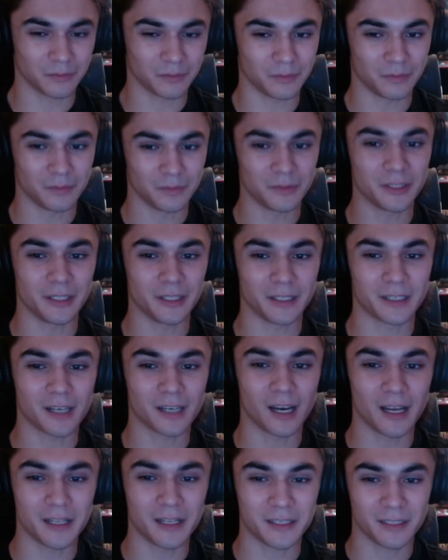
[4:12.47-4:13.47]
did a
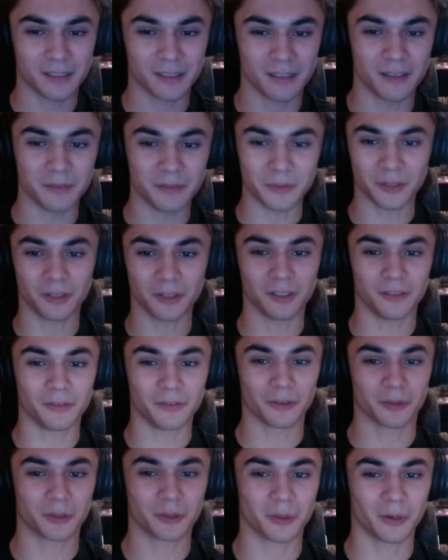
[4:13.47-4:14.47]
cut in the middle of the
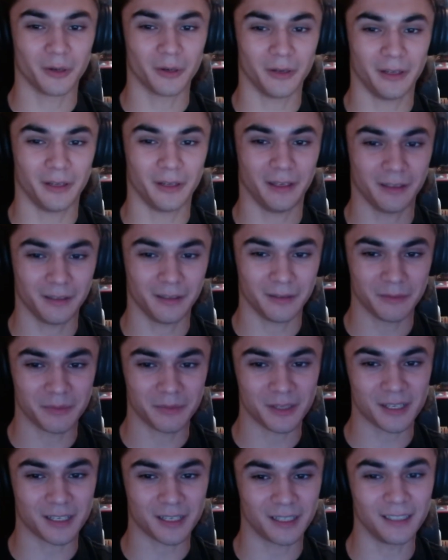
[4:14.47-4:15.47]
recording
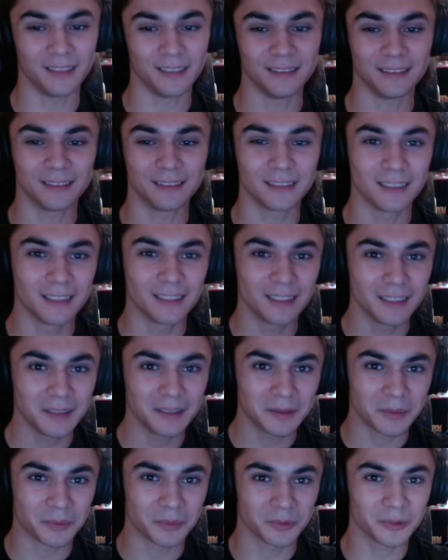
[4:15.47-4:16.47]
because
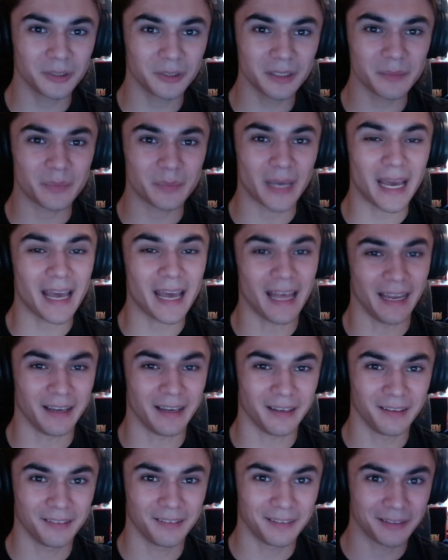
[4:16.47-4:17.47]
I'm really bad
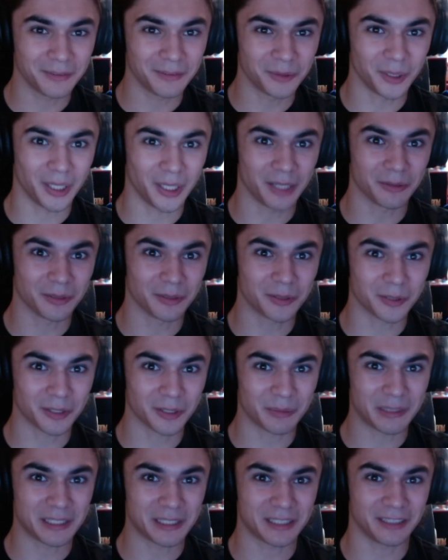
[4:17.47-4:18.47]
when I record
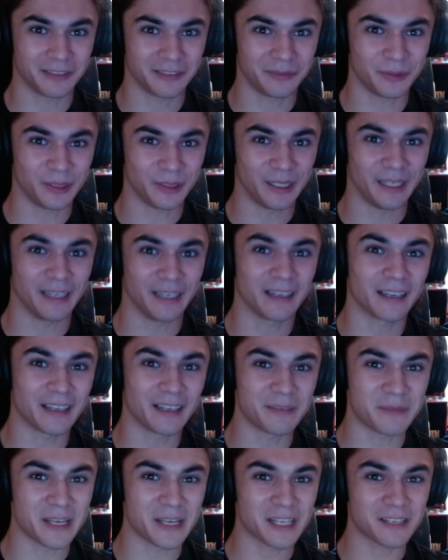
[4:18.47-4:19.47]
myself playing. It
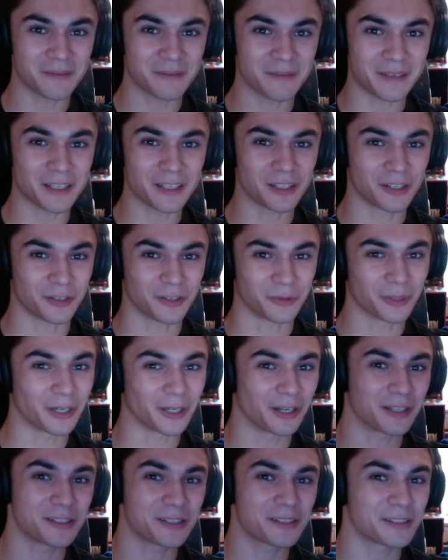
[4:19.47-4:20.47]
makes me a little
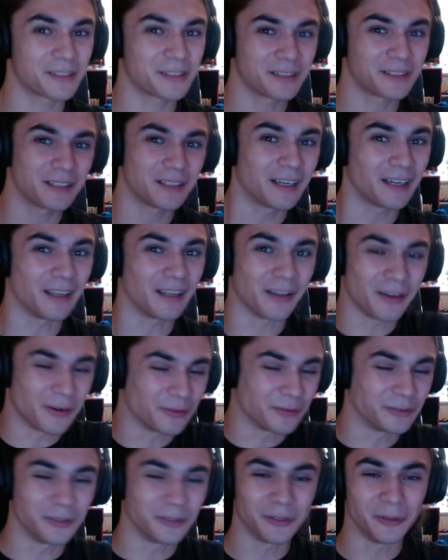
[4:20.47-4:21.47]
worse. I
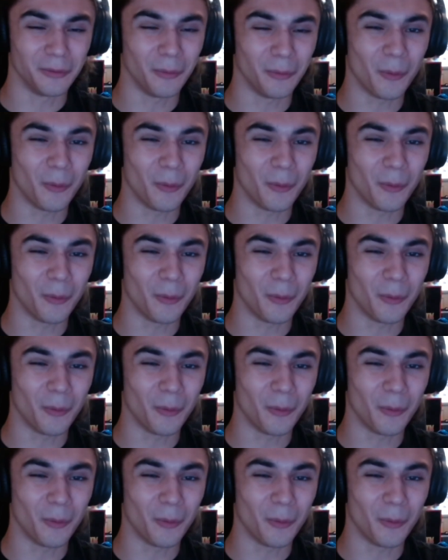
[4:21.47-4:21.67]
don't know